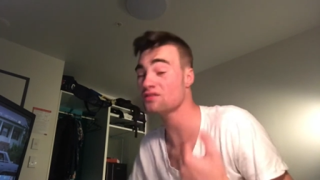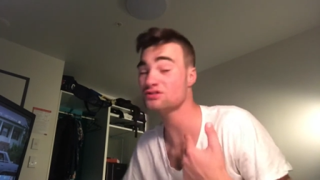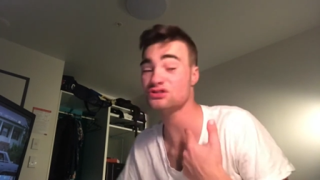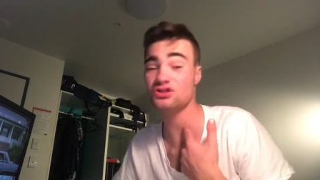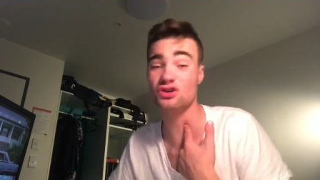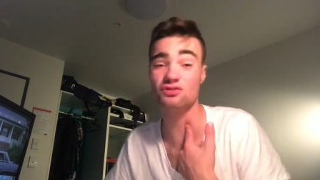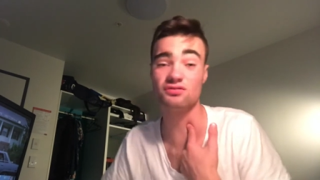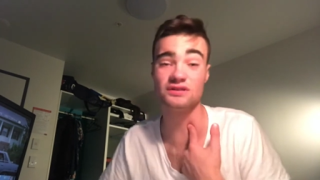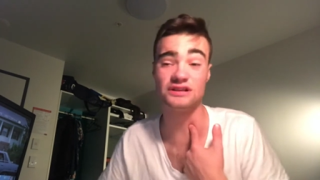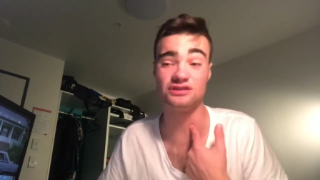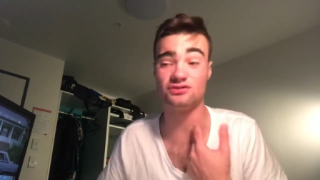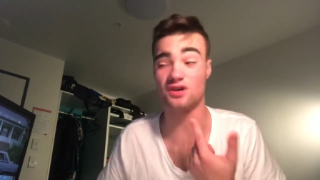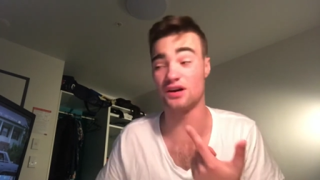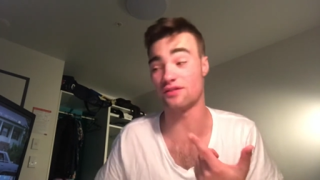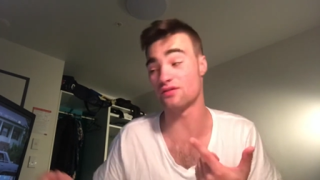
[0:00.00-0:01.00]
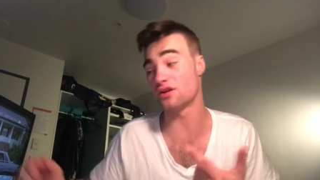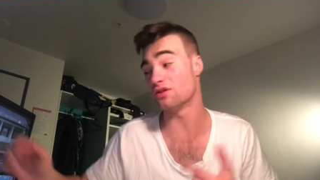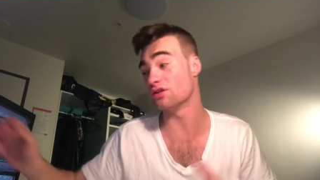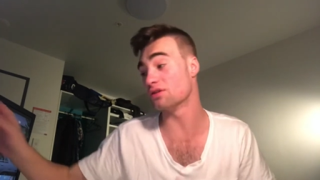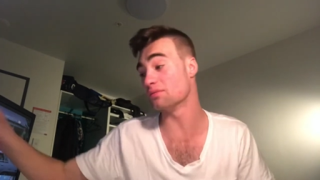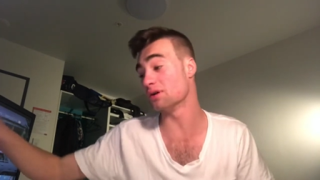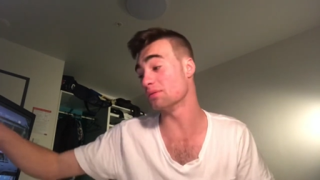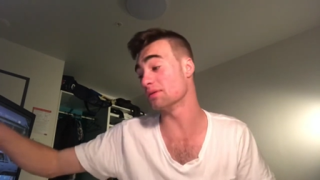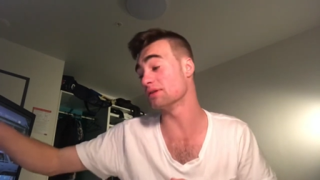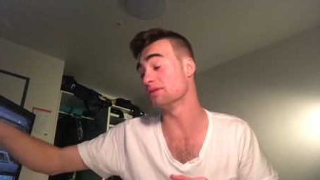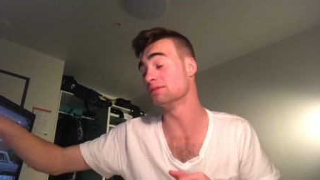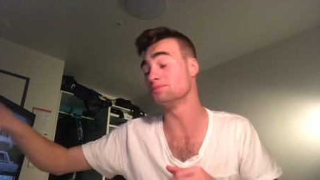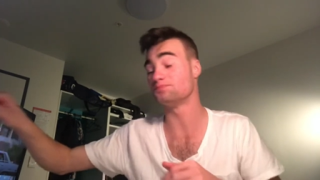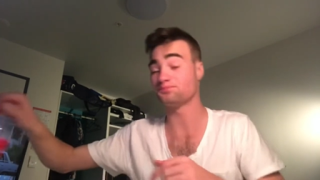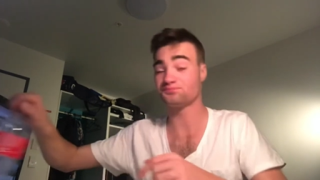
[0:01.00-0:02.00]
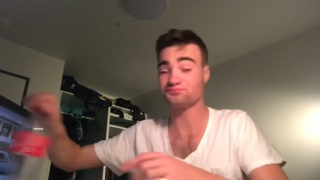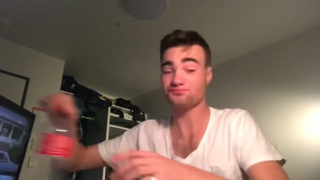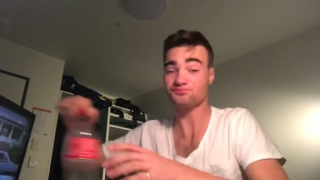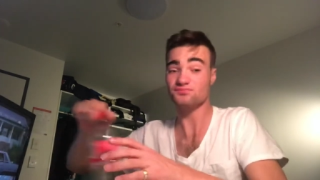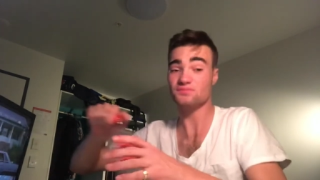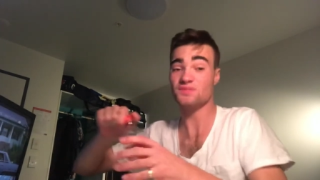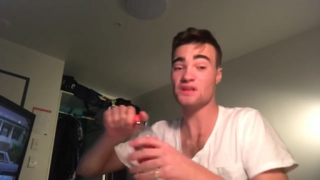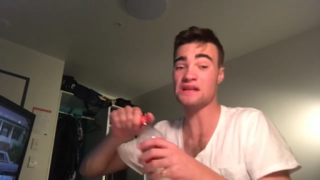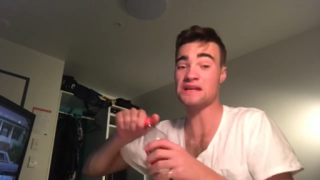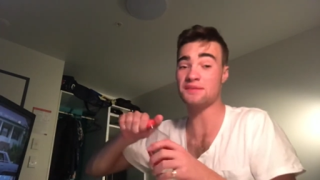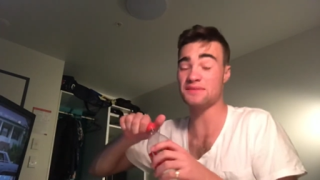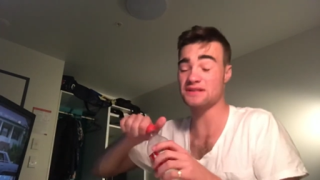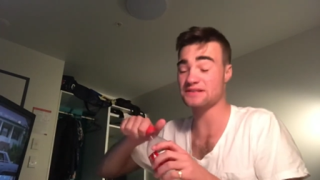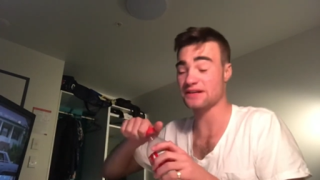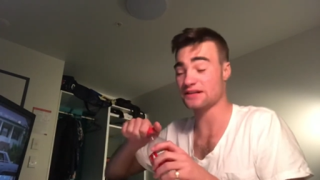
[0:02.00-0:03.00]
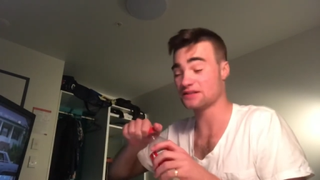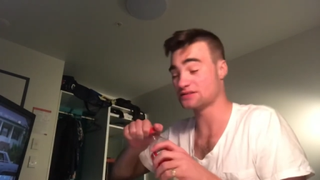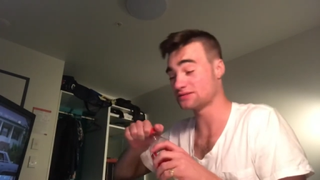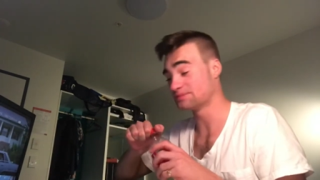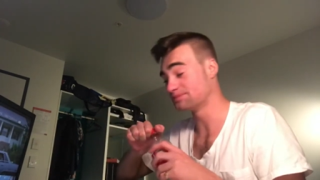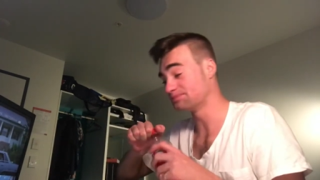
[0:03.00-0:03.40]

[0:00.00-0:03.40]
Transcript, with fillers: just got a really dry throat at the moment. Give me a second.